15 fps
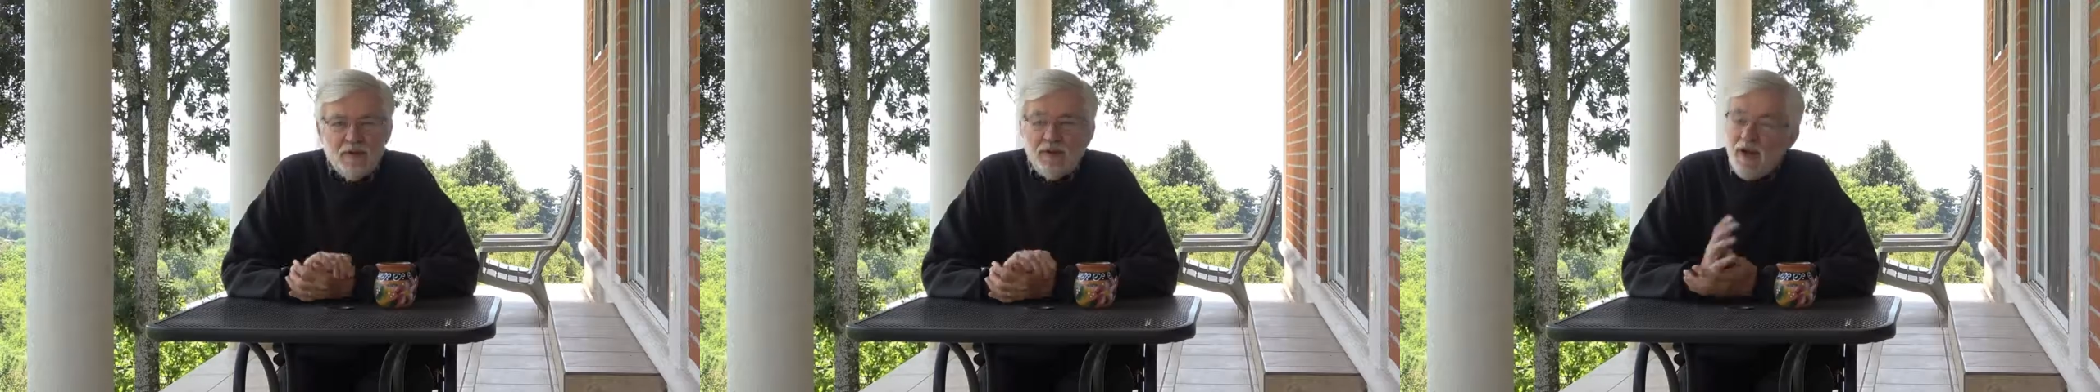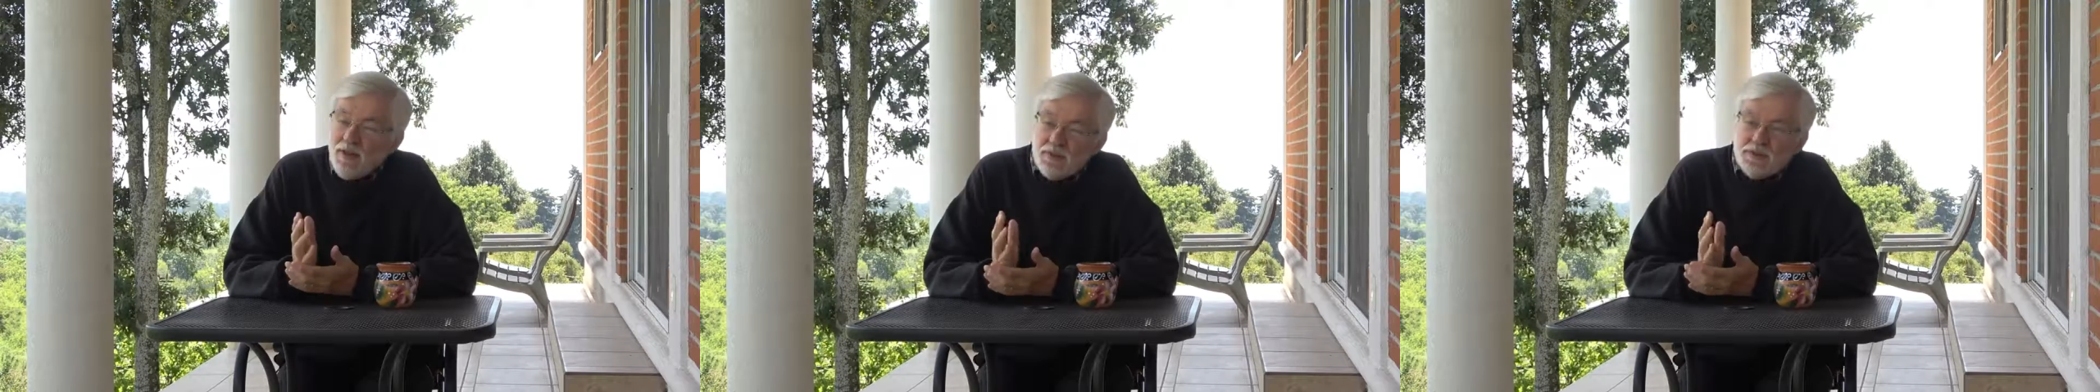
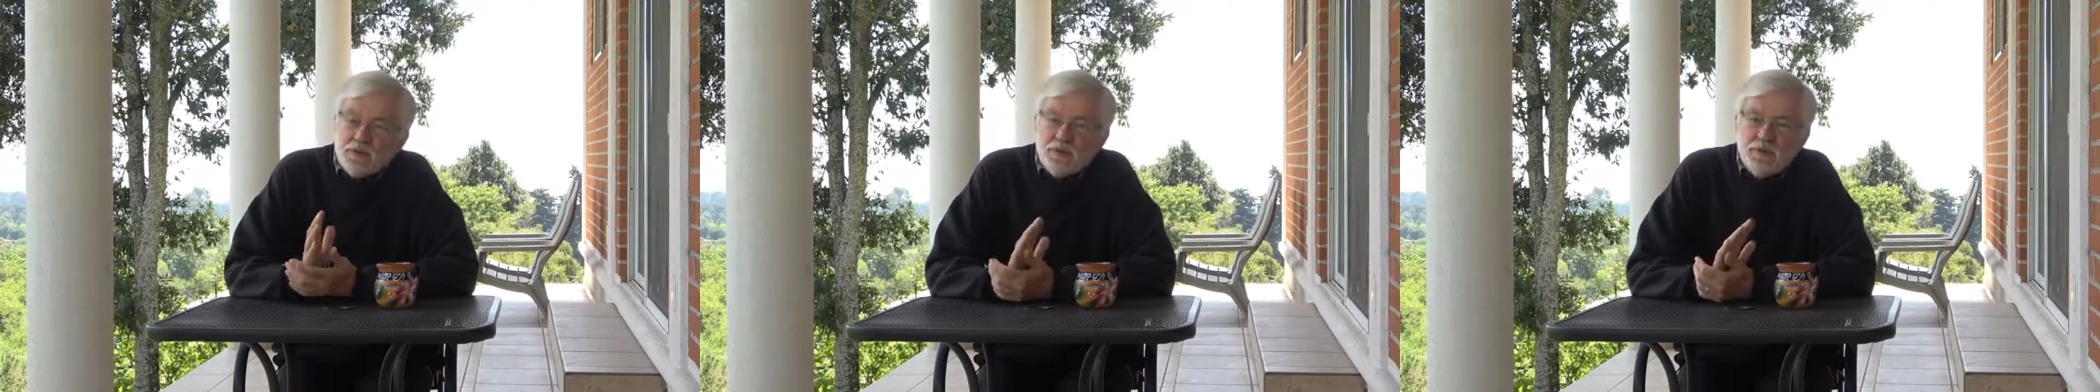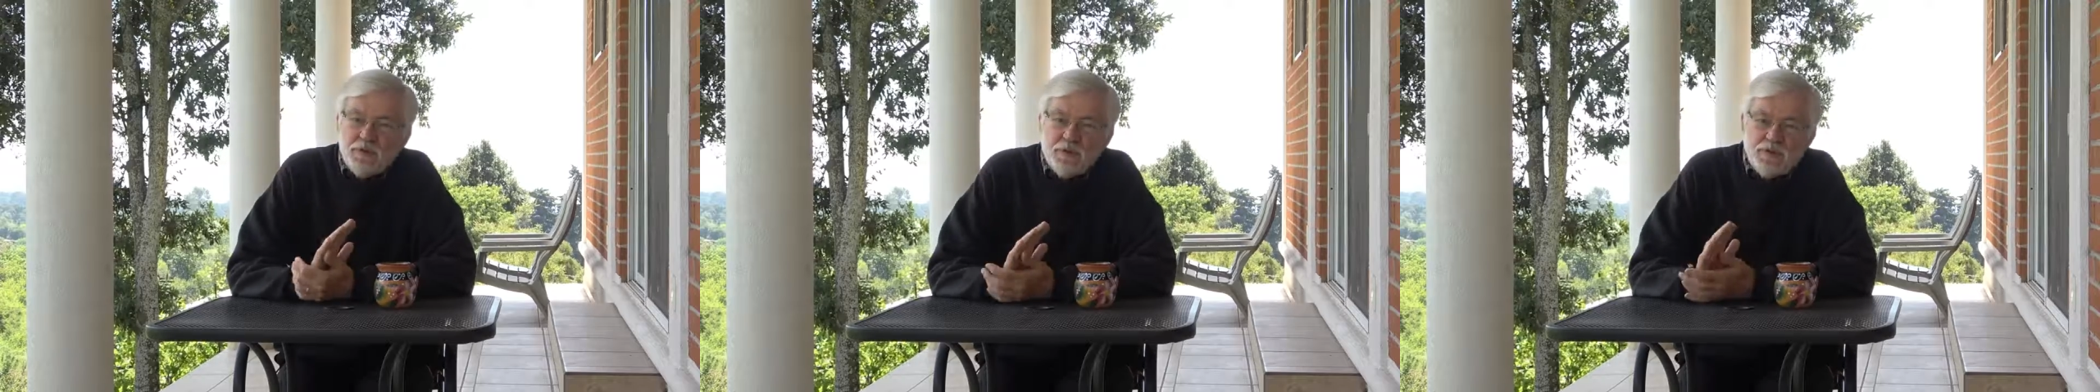Others
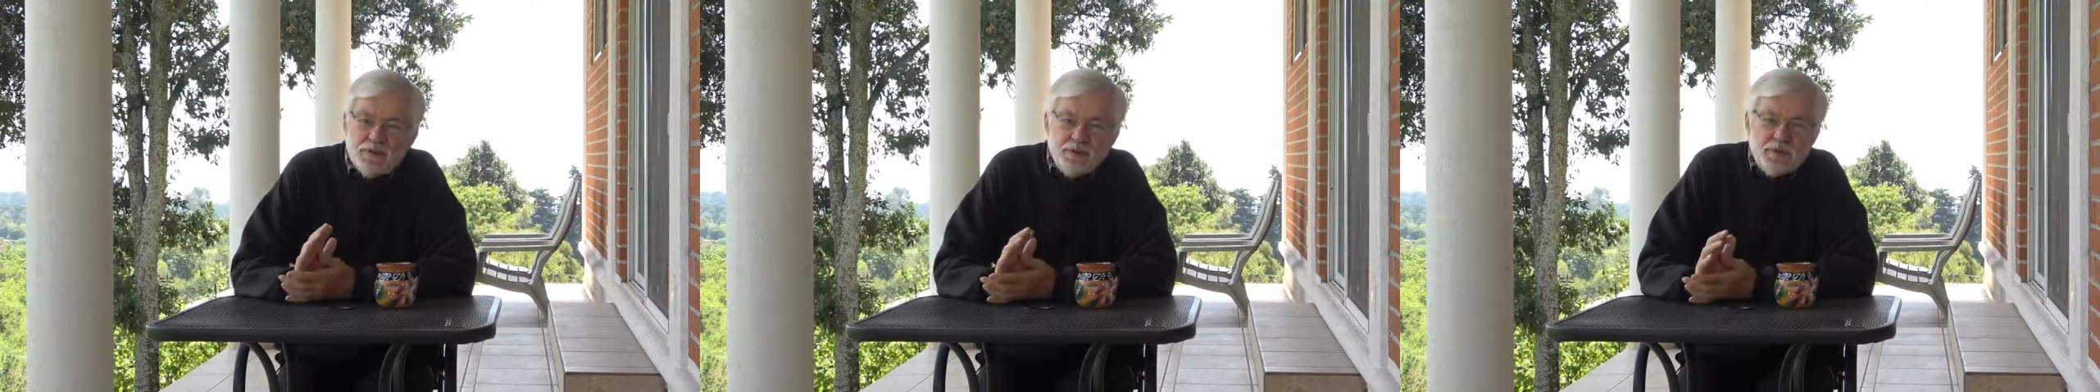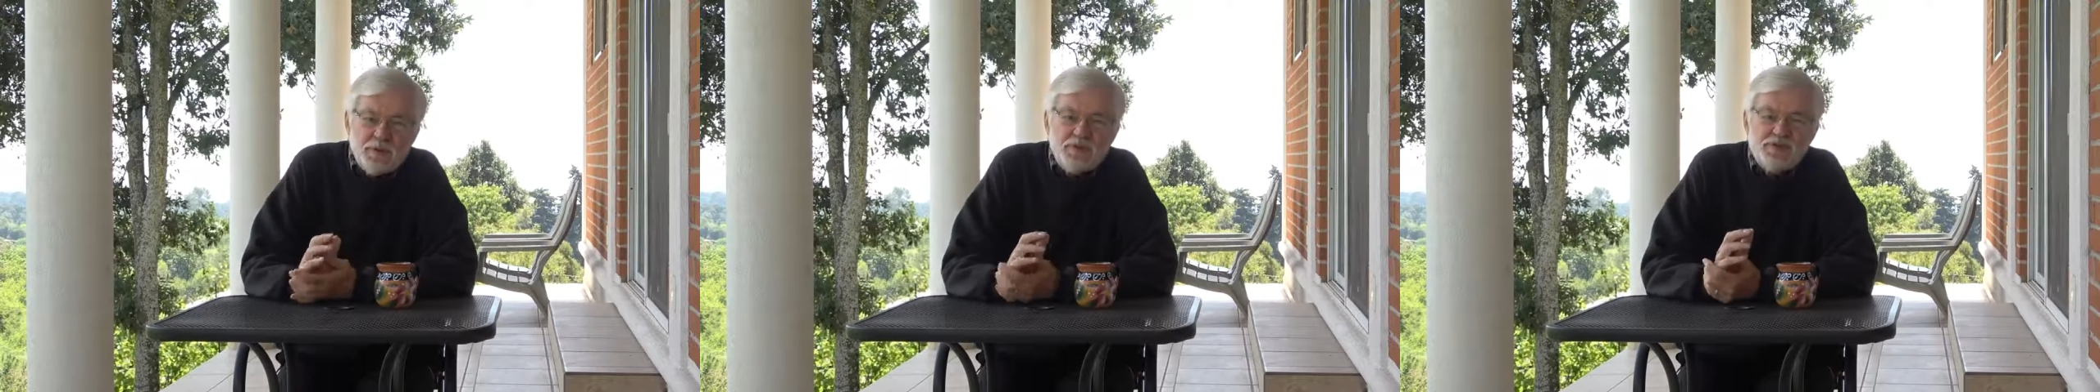were
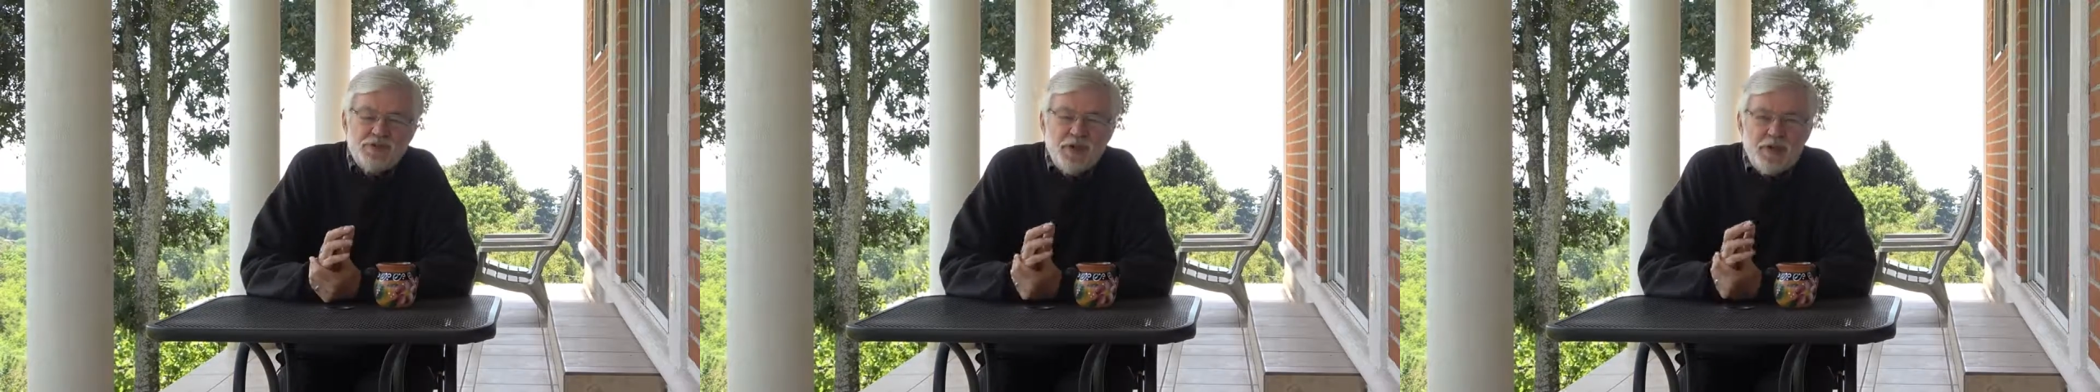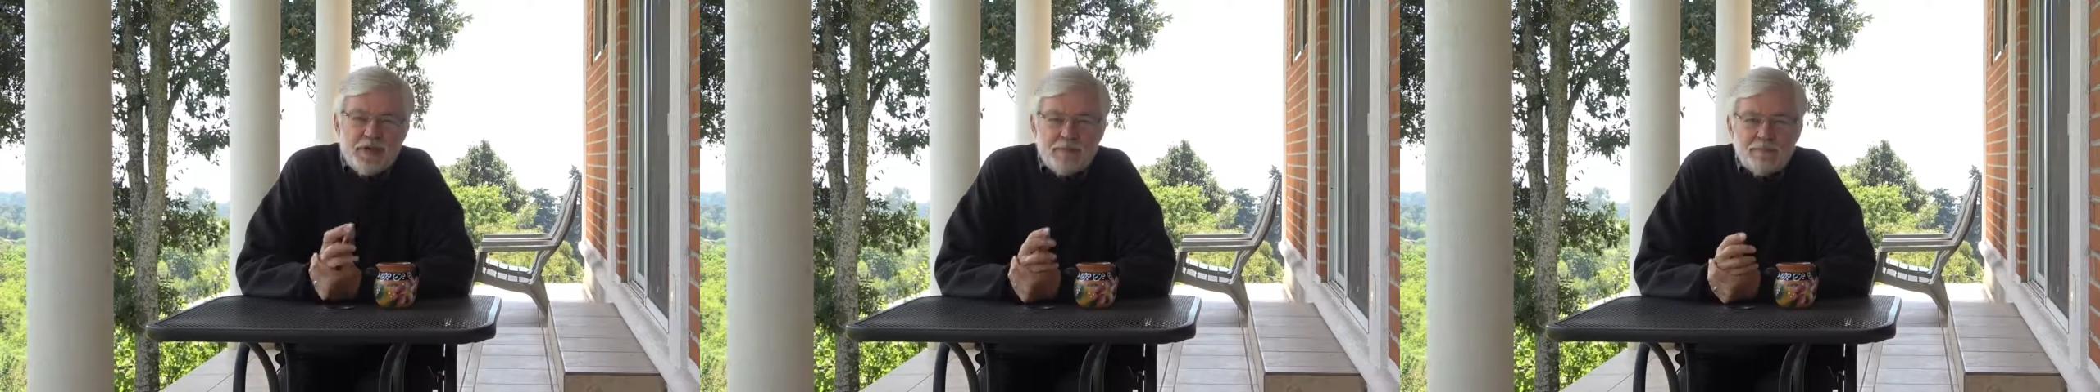doing the
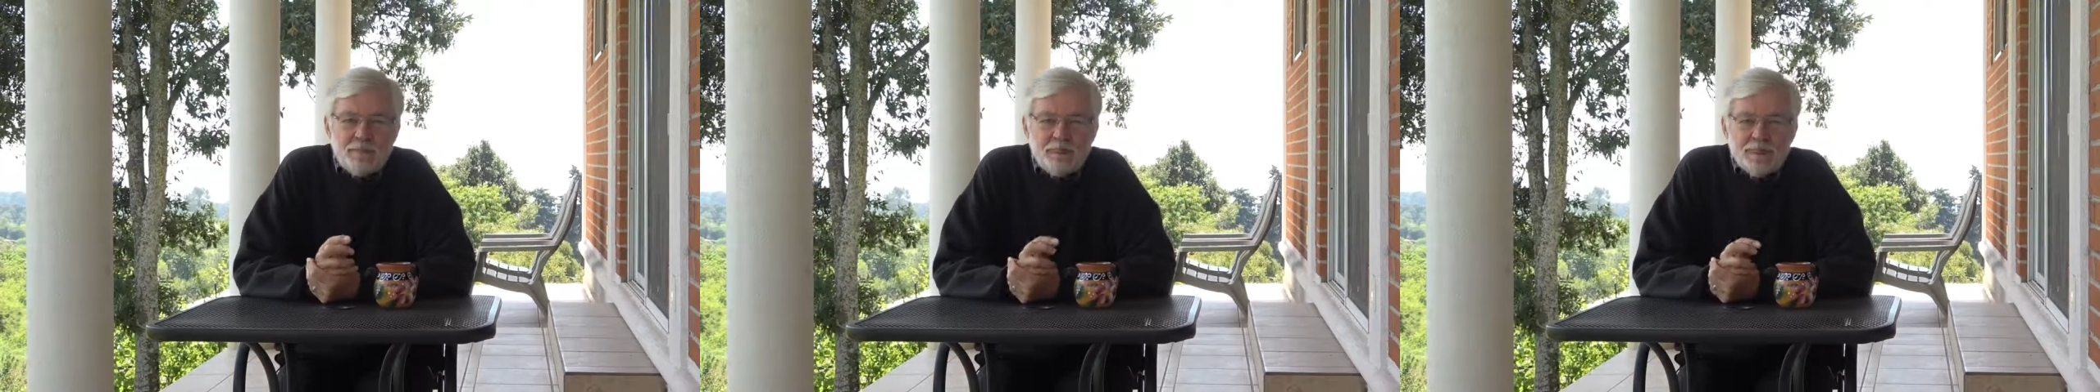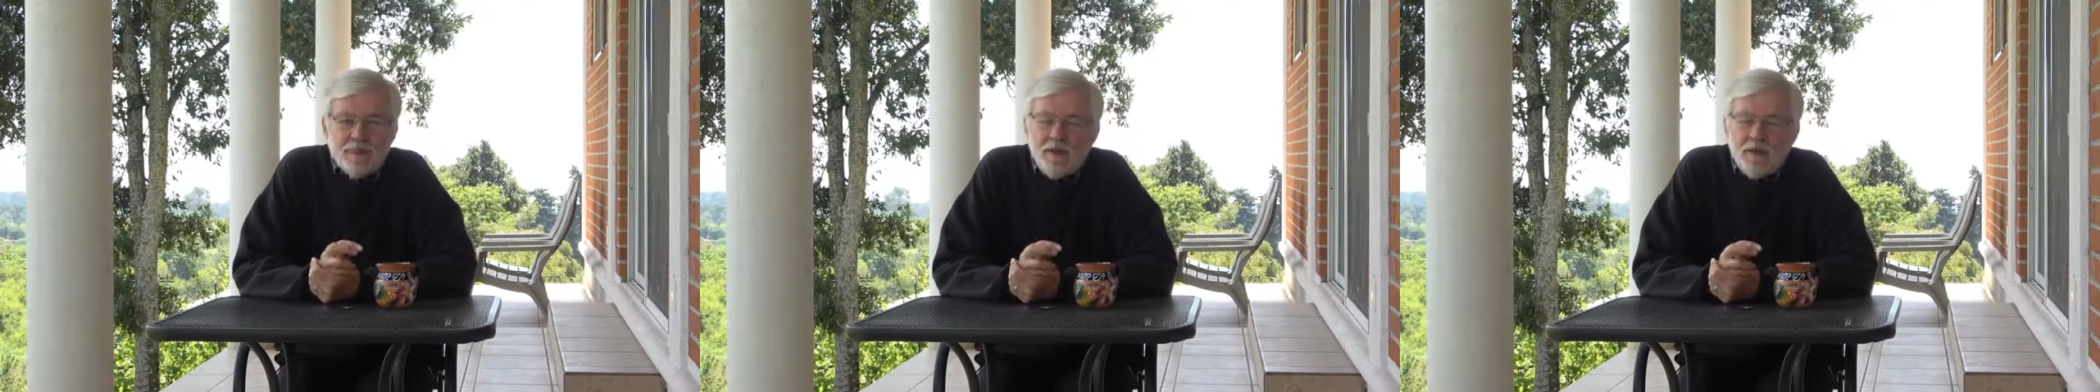same.